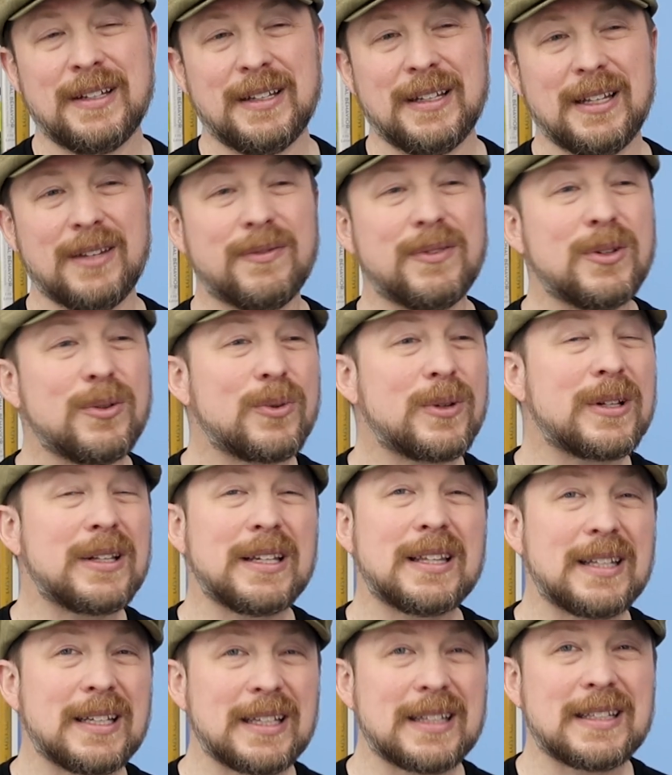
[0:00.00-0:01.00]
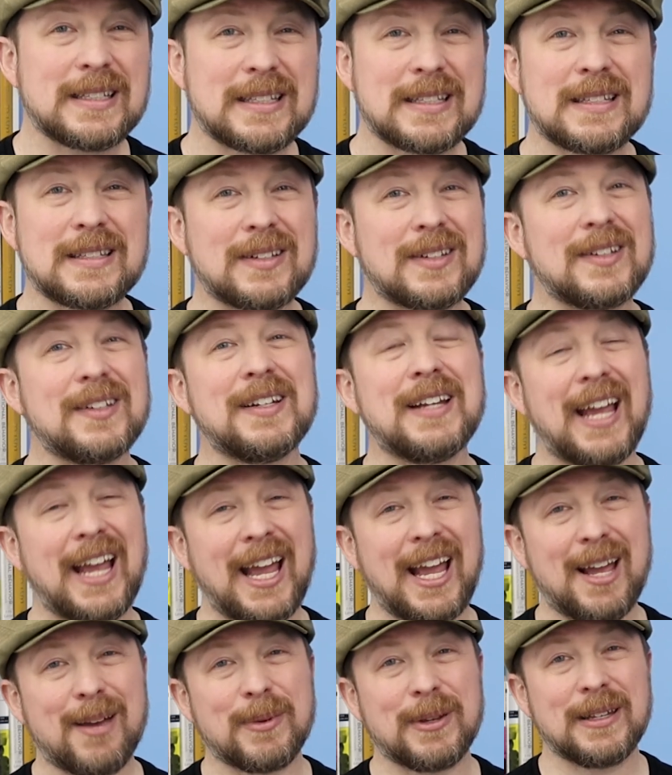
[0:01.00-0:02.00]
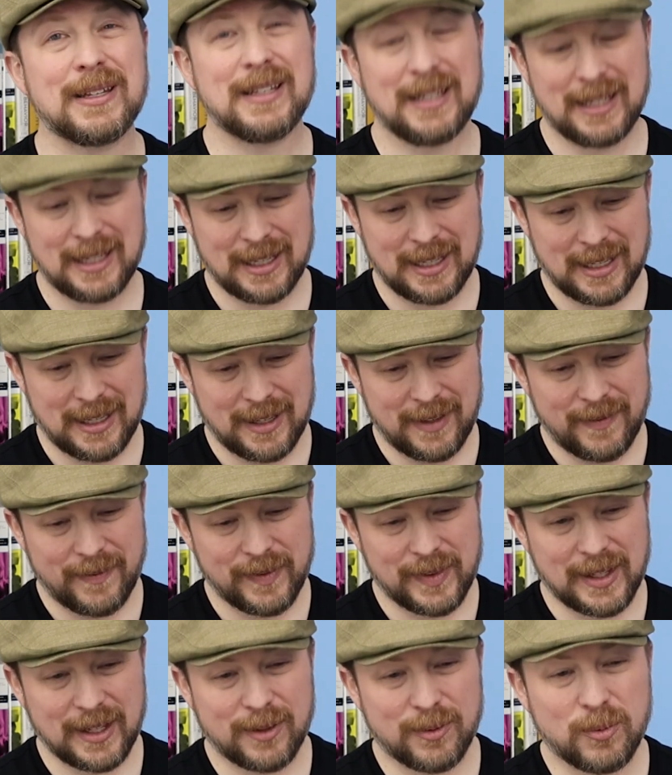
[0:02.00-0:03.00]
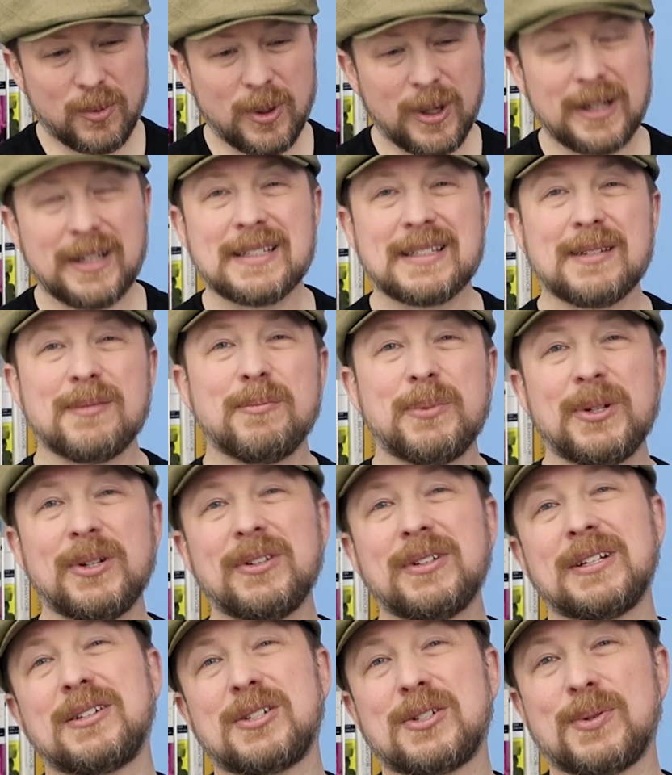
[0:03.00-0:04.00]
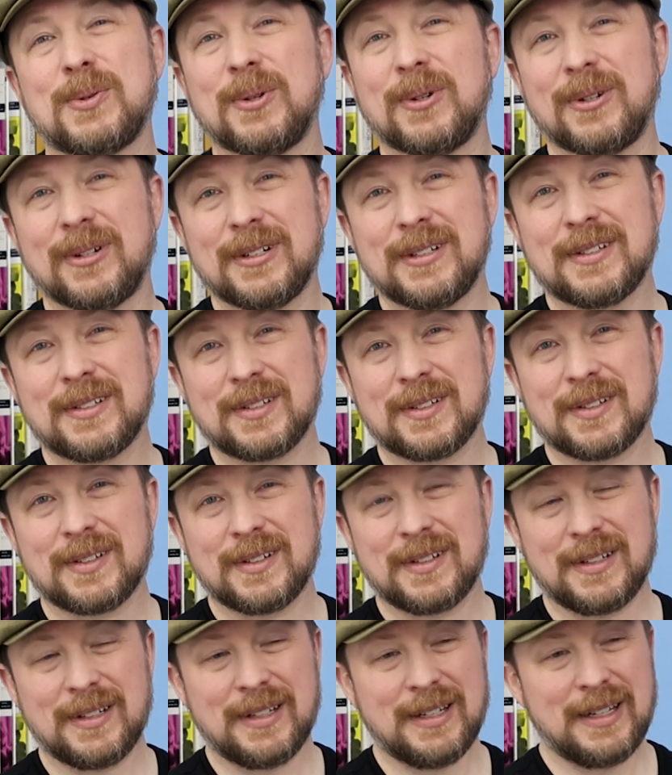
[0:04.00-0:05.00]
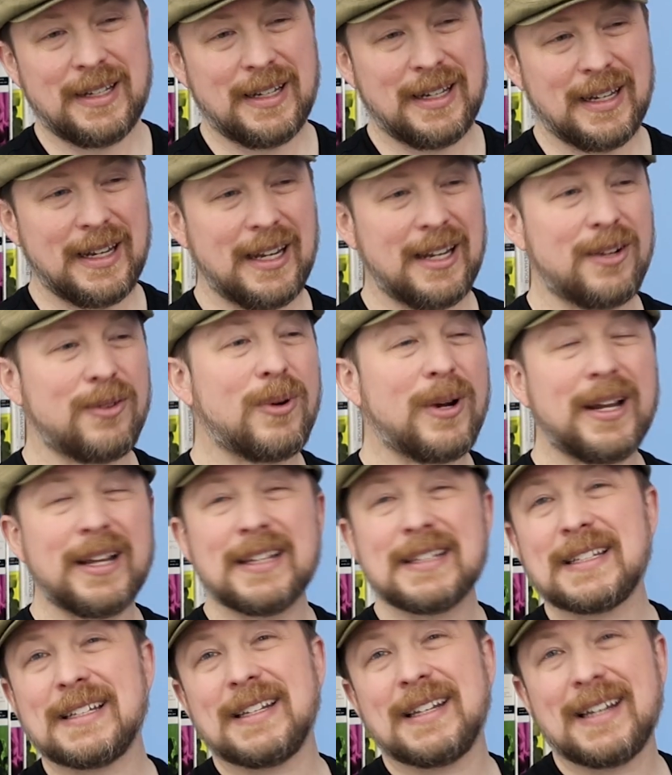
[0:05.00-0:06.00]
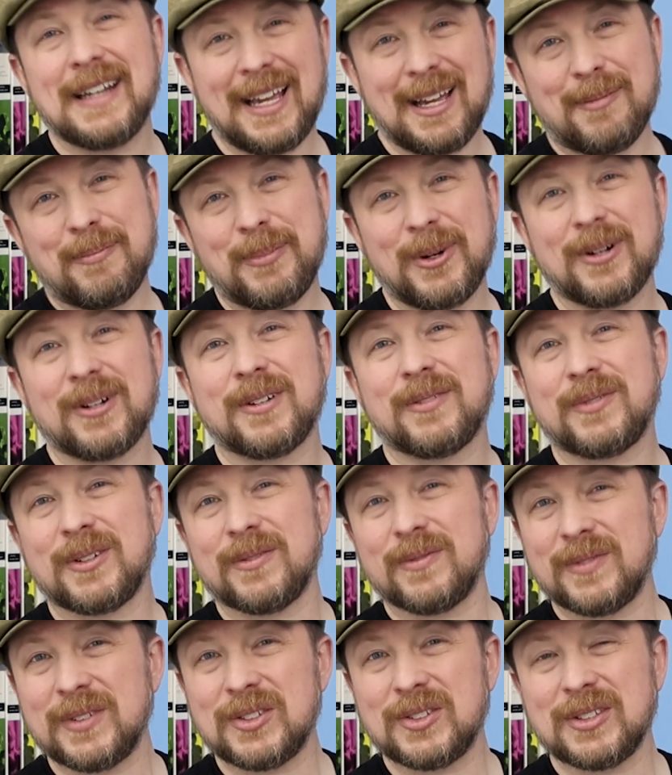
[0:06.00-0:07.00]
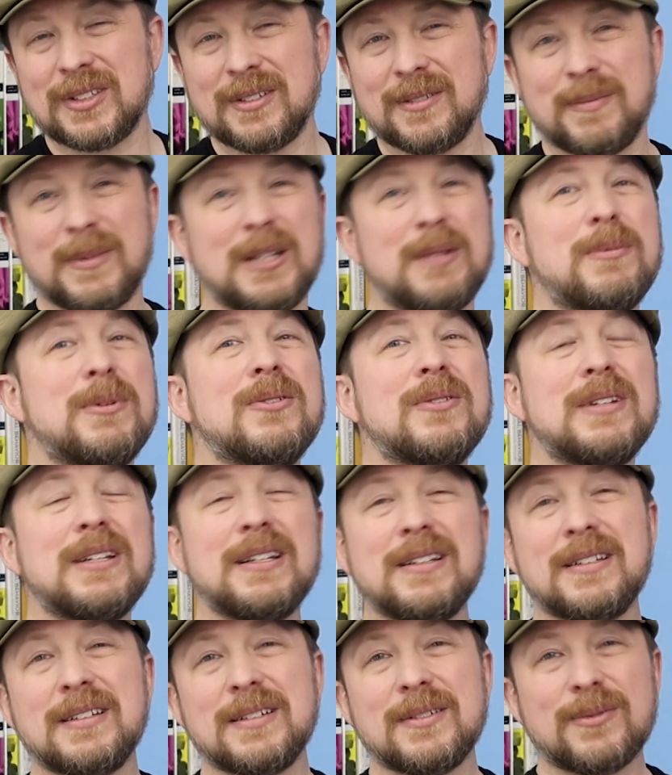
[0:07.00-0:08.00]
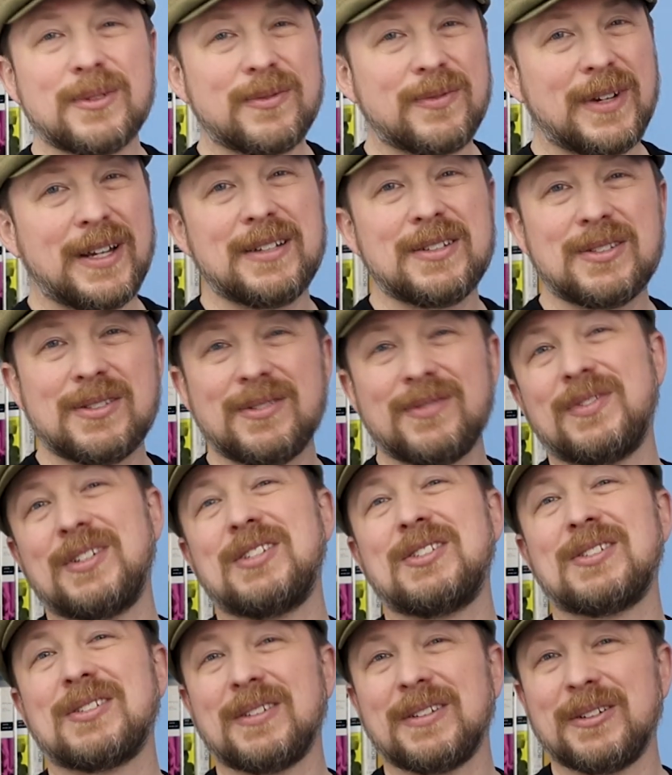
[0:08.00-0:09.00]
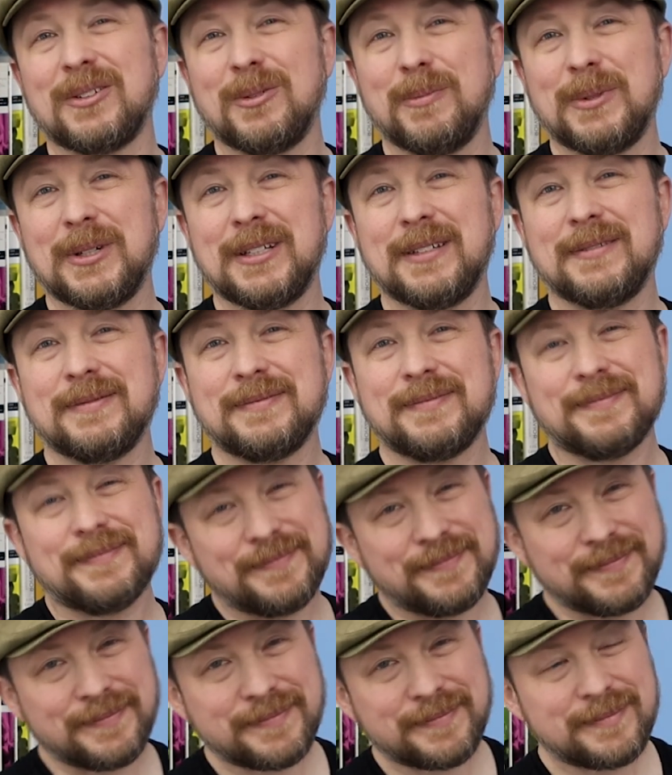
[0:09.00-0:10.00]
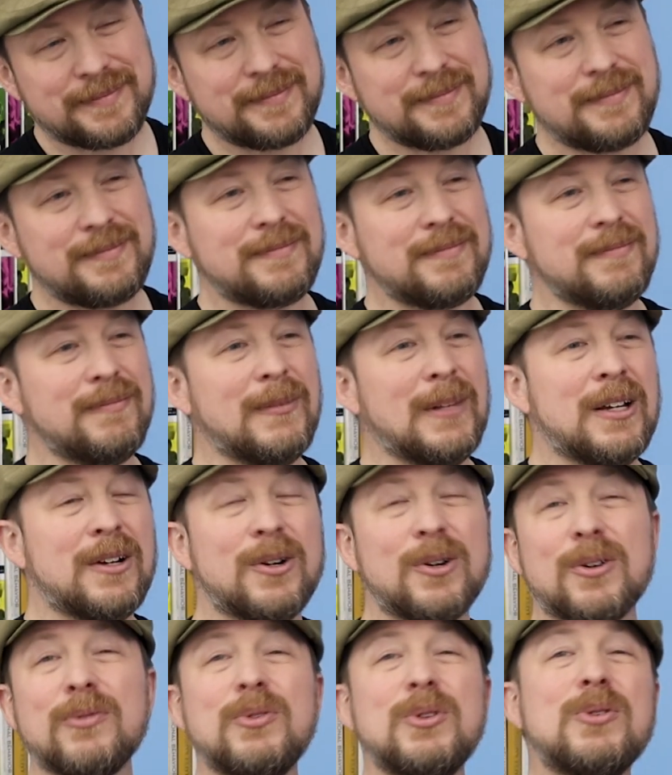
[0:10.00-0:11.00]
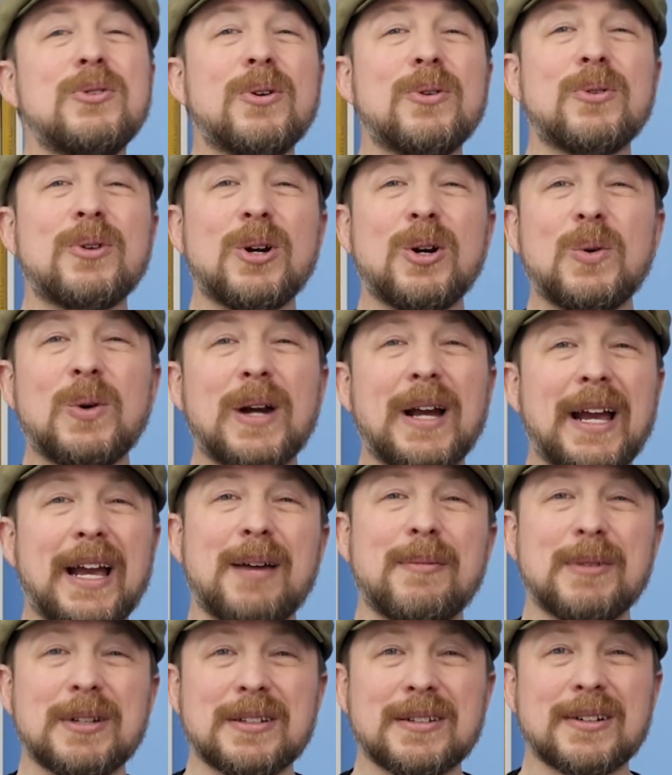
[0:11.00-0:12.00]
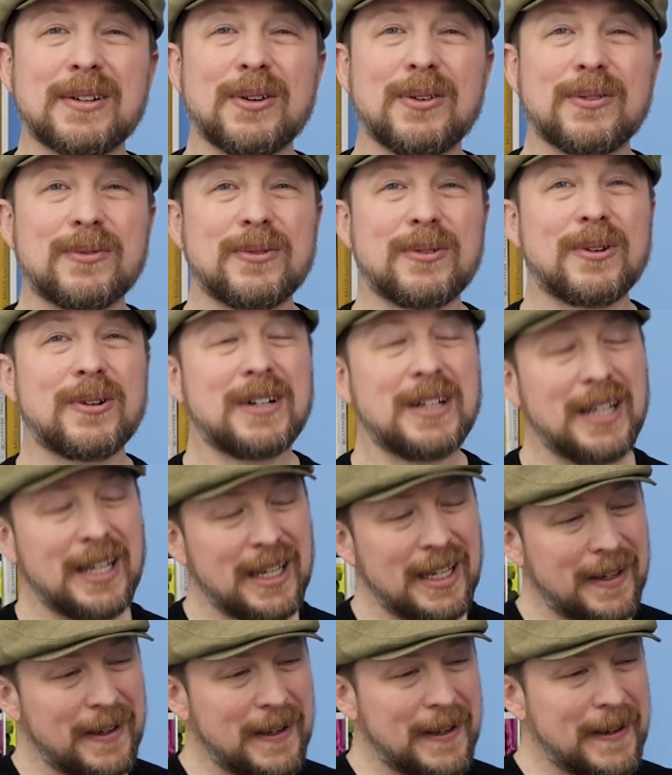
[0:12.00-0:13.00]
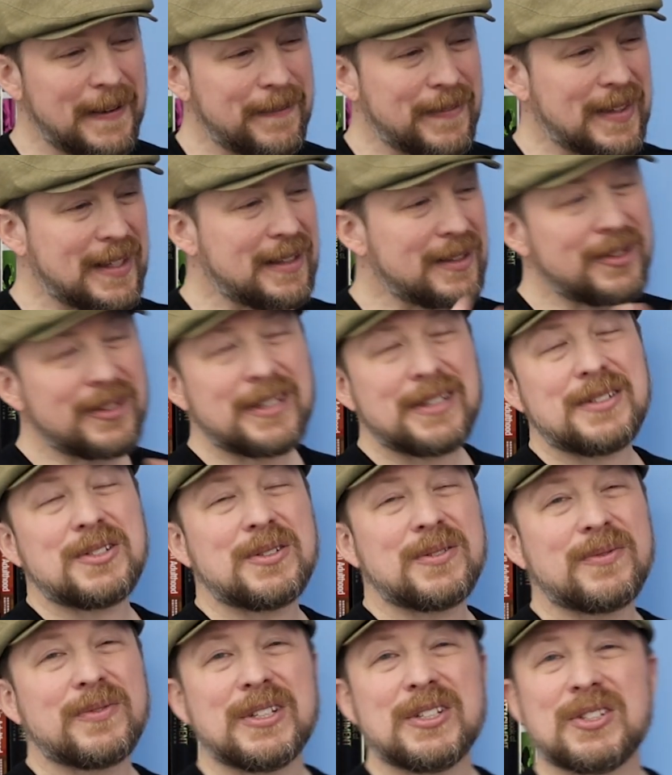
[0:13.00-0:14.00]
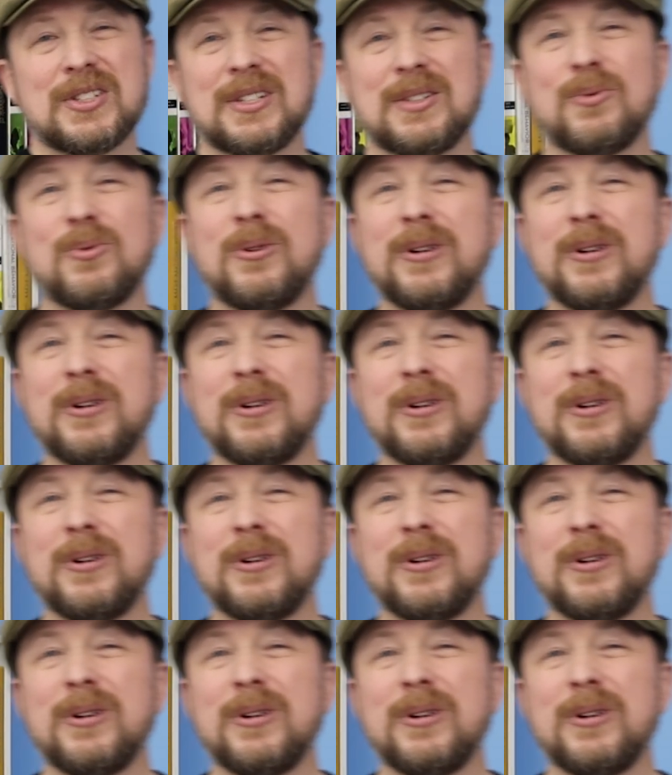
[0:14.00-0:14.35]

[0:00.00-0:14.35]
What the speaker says: If you really think this is a good habit, then what is it building towards? And why is it not part of your vision? Maybe you need to revise your vision a little bit. Or if you don't know what habit to go for, then look at your vision.